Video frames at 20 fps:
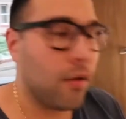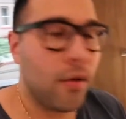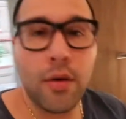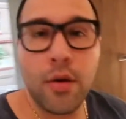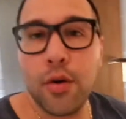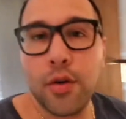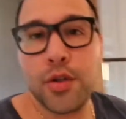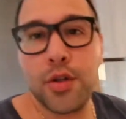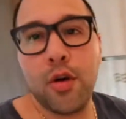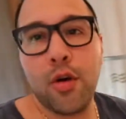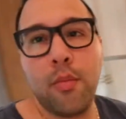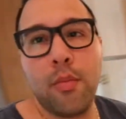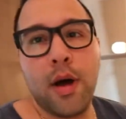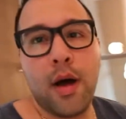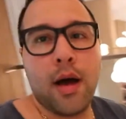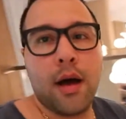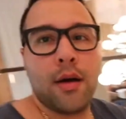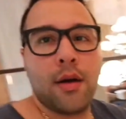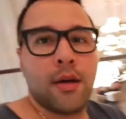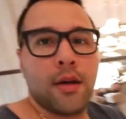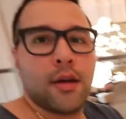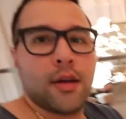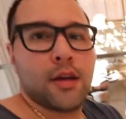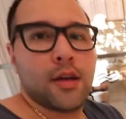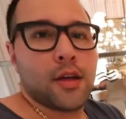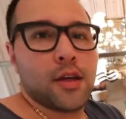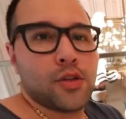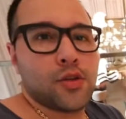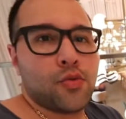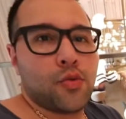hotel bar
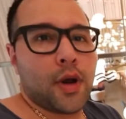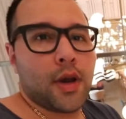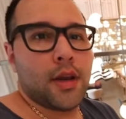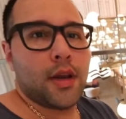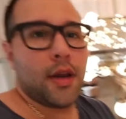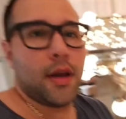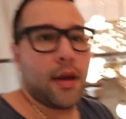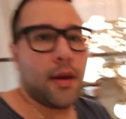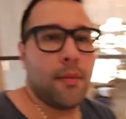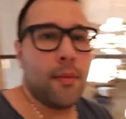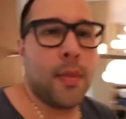is right there